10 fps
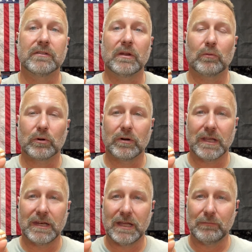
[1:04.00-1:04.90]
that we're going to
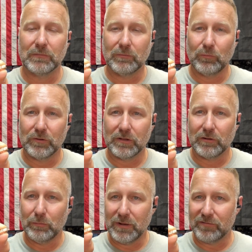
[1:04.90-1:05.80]
end up with a
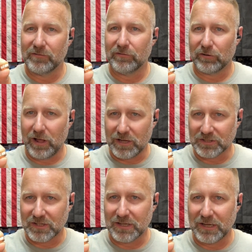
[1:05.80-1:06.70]
little bit of a
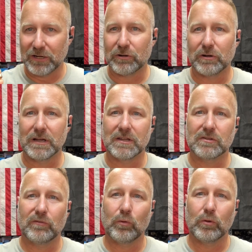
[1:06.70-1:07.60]
velocity increase
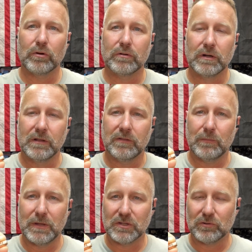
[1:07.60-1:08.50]
for the
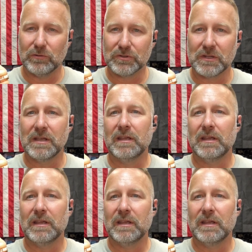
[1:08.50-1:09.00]
pistols,